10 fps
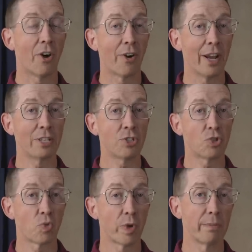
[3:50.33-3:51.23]
are
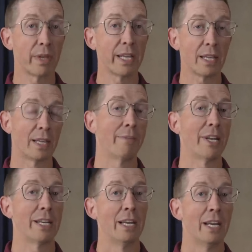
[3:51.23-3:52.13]
extremely
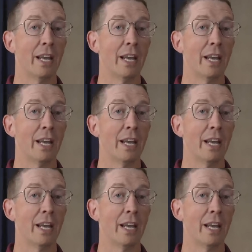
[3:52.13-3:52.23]
limited.